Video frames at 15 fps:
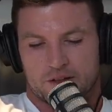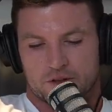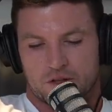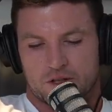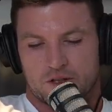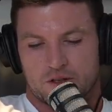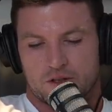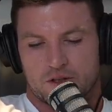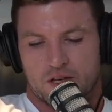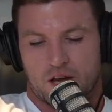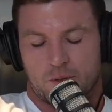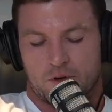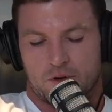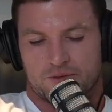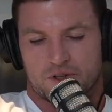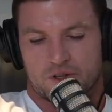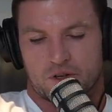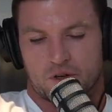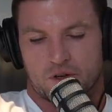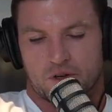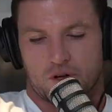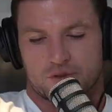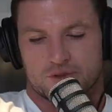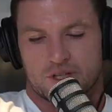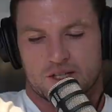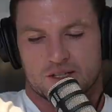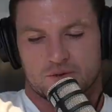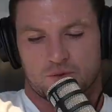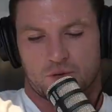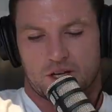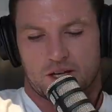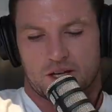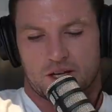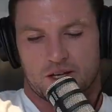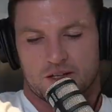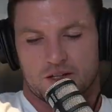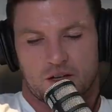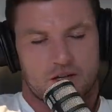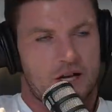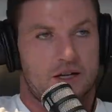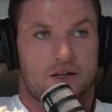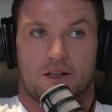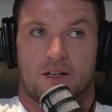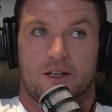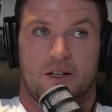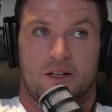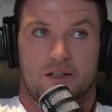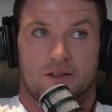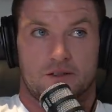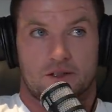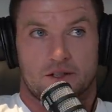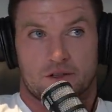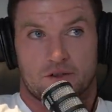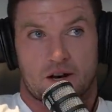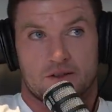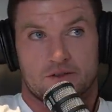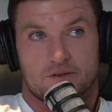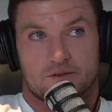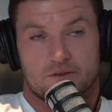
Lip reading: So you come off an off season where, you know, you had a great